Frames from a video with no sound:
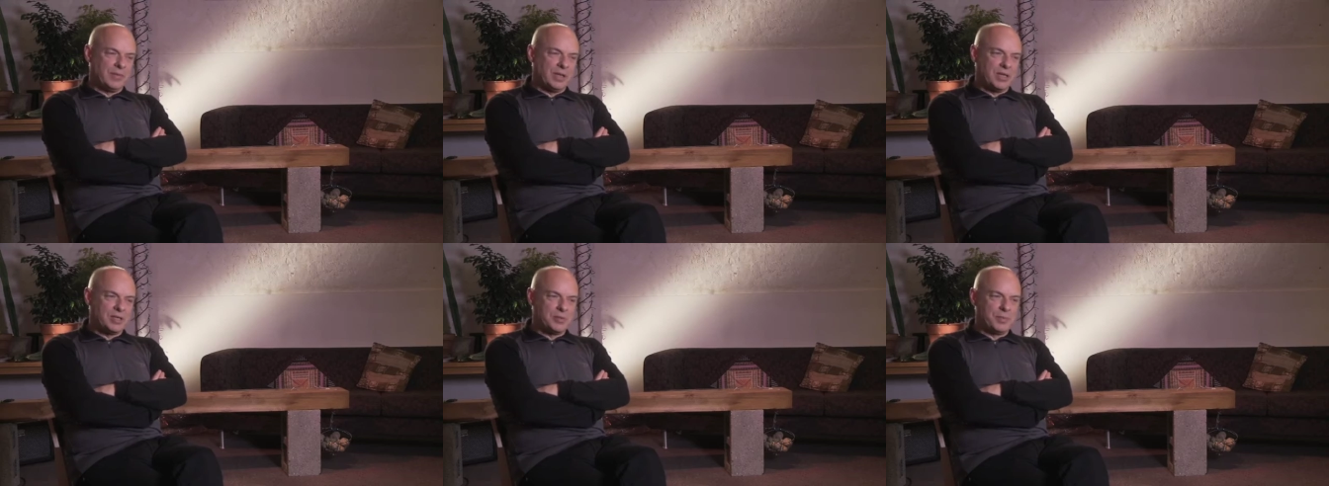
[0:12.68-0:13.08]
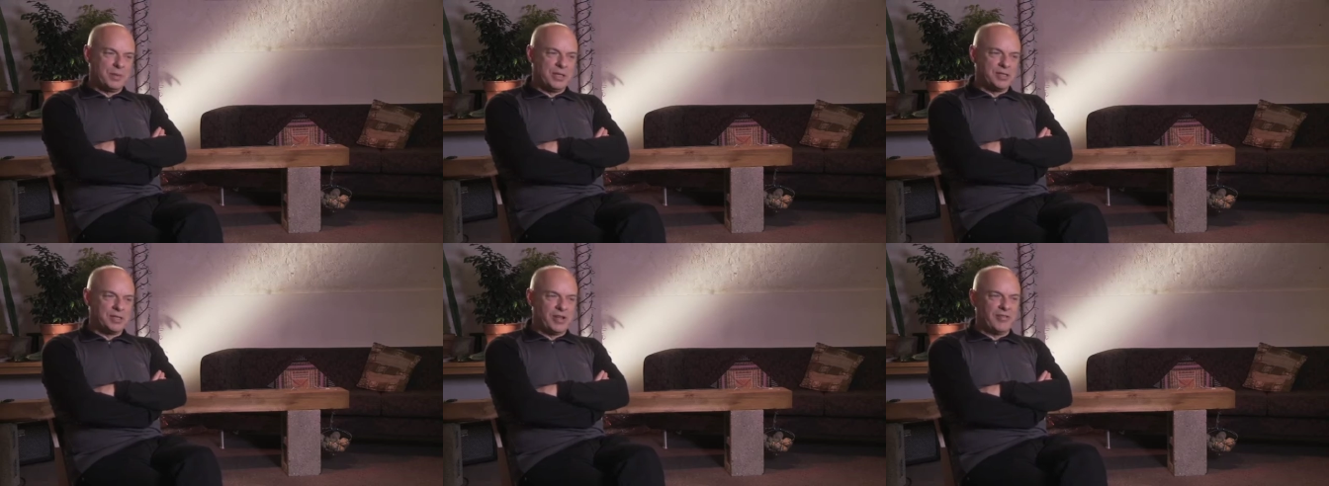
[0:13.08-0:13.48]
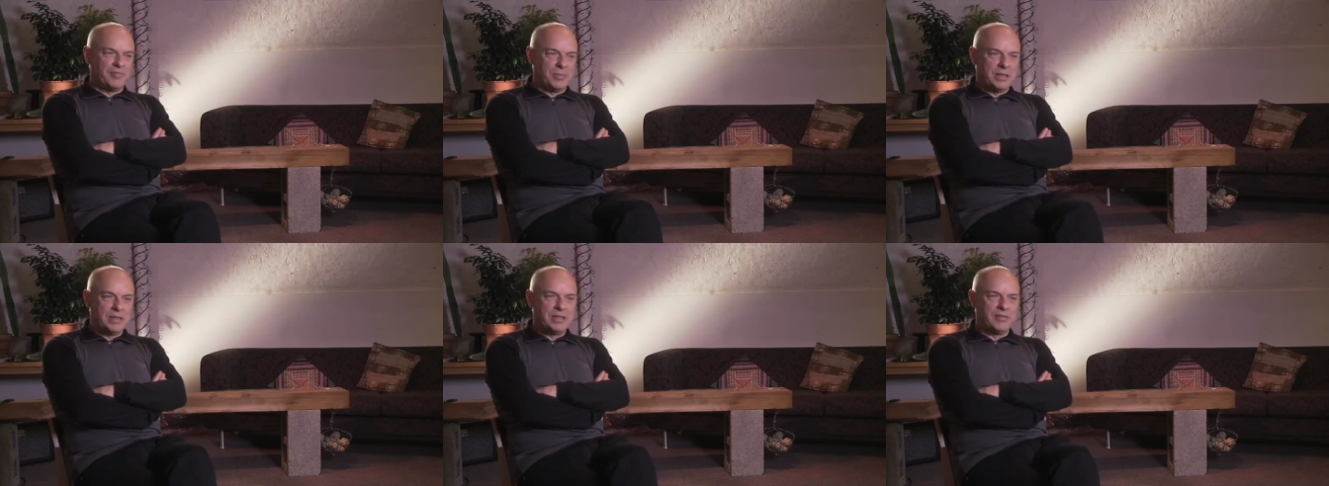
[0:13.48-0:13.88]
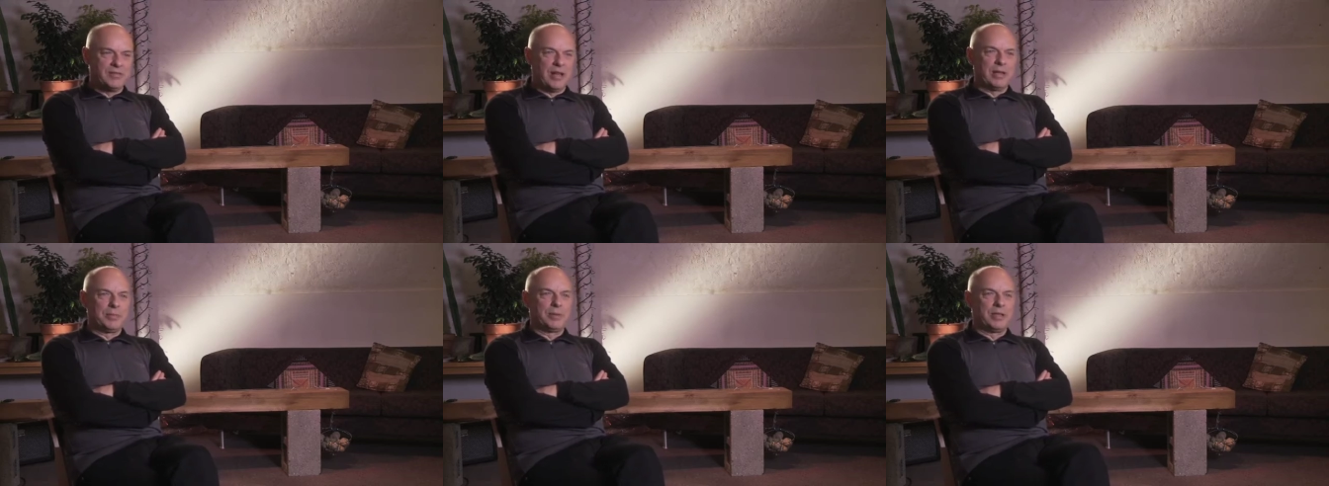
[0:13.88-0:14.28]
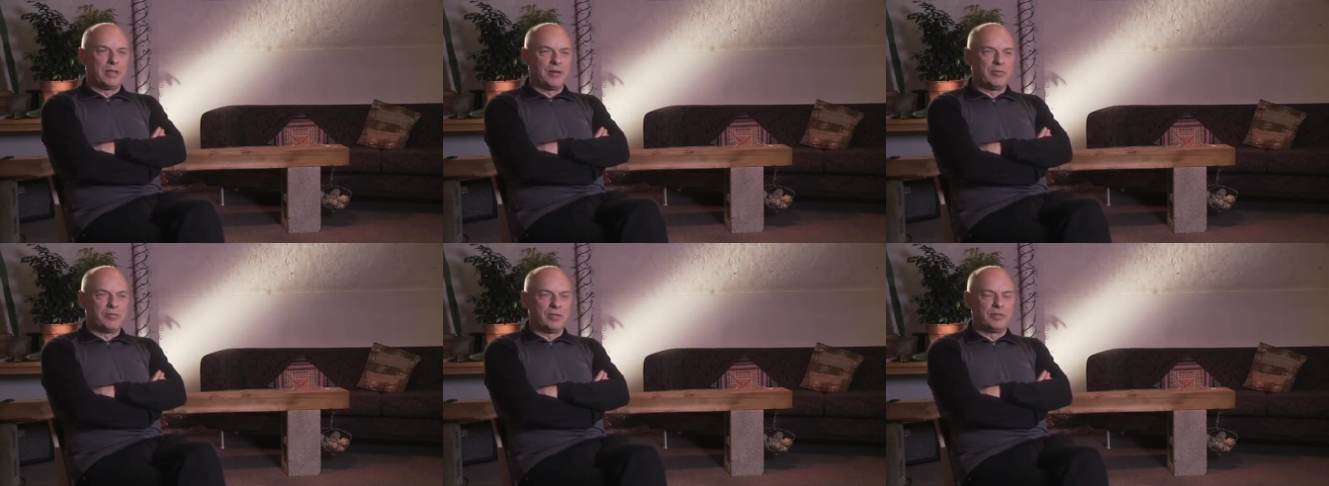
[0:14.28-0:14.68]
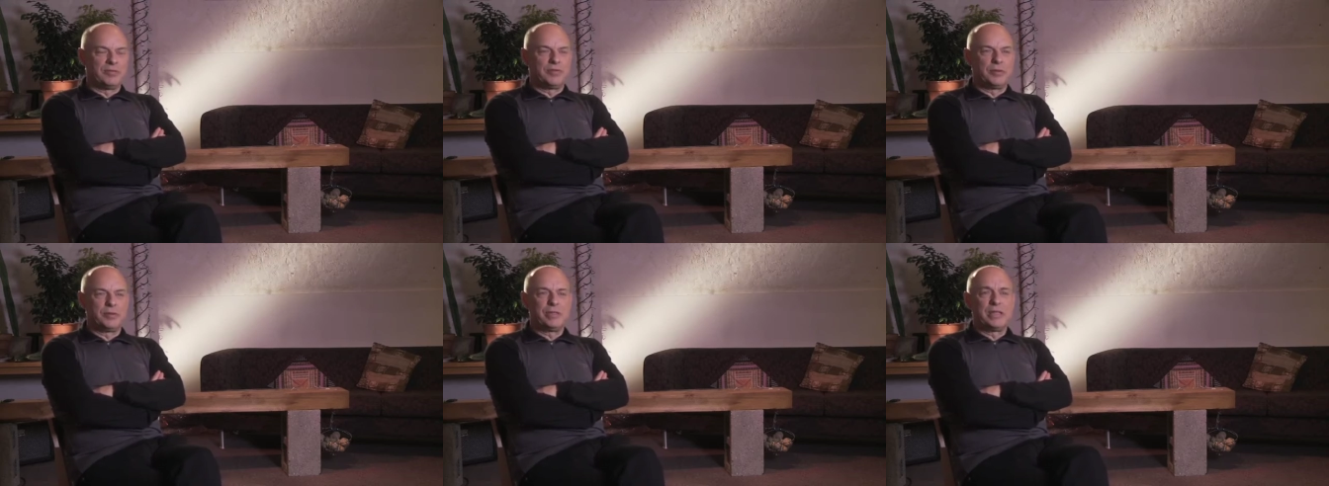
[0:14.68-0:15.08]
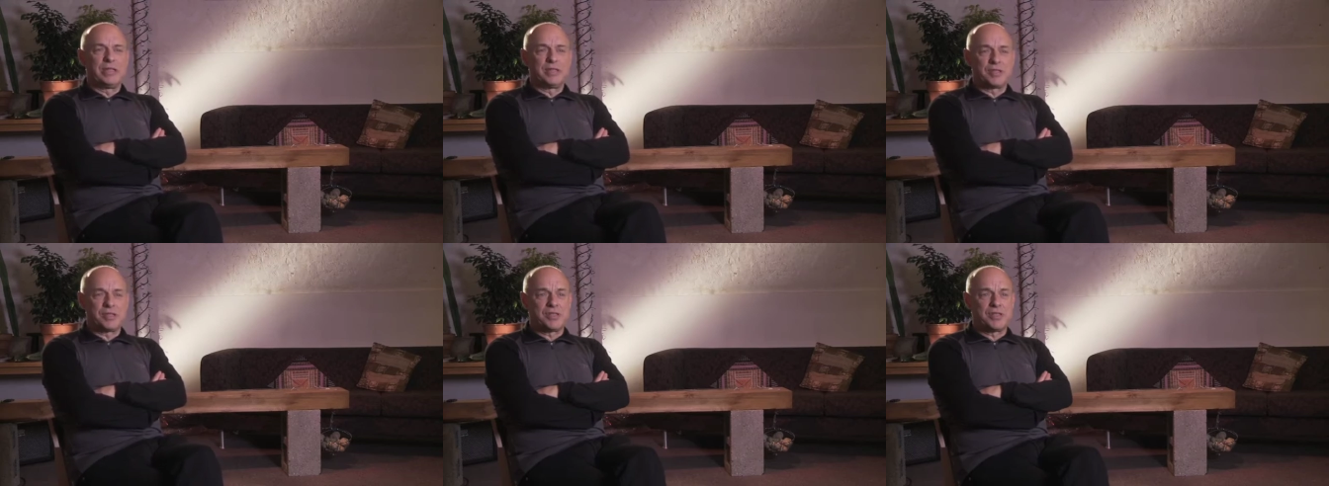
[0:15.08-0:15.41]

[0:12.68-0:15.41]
It's a piece I've been developing over a few years.